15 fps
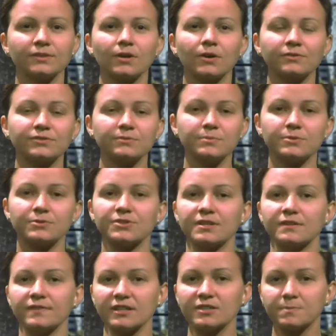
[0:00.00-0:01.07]
the contribution
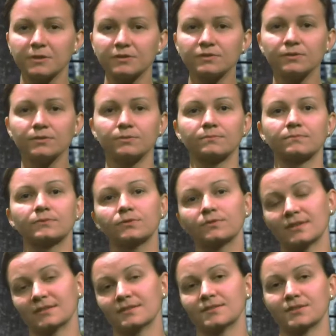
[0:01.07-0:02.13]
of expert 2 to
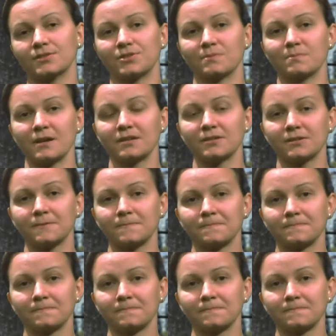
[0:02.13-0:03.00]
the decision maker.